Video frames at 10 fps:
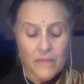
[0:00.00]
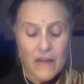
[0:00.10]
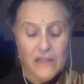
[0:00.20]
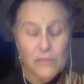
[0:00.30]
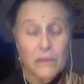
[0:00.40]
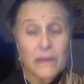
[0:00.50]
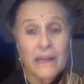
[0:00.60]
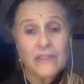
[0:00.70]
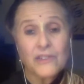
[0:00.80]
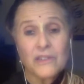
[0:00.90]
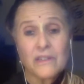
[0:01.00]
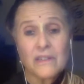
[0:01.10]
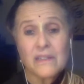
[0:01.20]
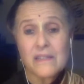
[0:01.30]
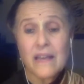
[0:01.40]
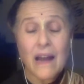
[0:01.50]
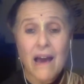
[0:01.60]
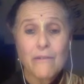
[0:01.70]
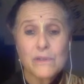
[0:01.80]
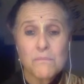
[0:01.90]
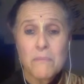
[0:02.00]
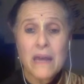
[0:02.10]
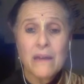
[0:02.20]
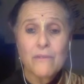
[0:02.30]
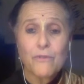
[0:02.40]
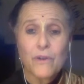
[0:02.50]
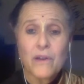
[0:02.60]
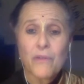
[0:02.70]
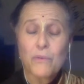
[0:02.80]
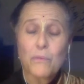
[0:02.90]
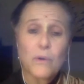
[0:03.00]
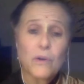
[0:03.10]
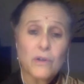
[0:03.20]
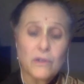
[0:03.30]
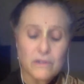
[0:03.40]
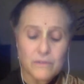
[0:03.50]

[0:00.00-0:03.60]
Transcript: explanation is that I was made for another world.